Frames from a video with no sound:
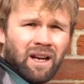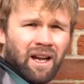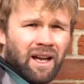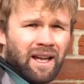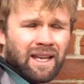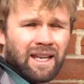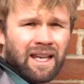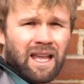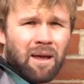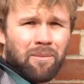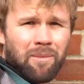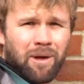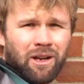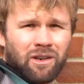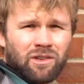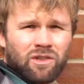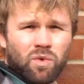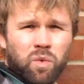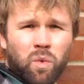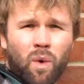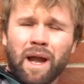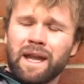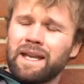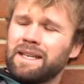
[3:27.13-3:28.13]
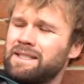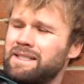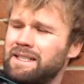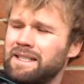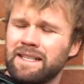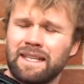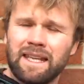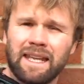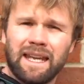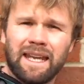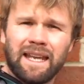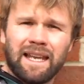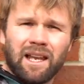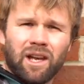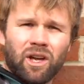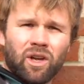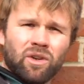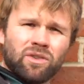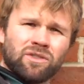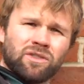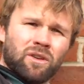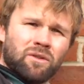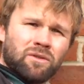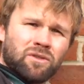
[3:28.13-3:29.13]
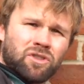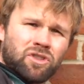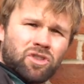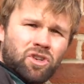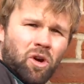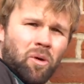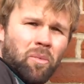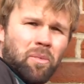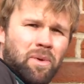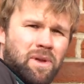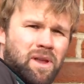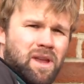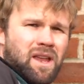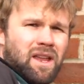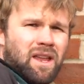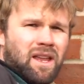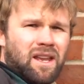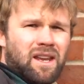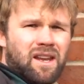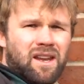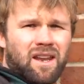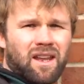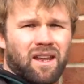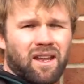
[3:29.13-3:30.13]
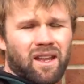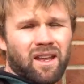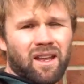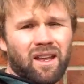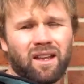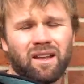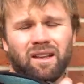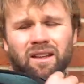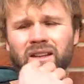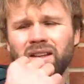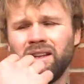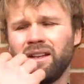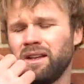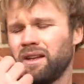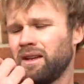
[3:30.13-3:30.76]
I can get about 20 kilos of shopping in here.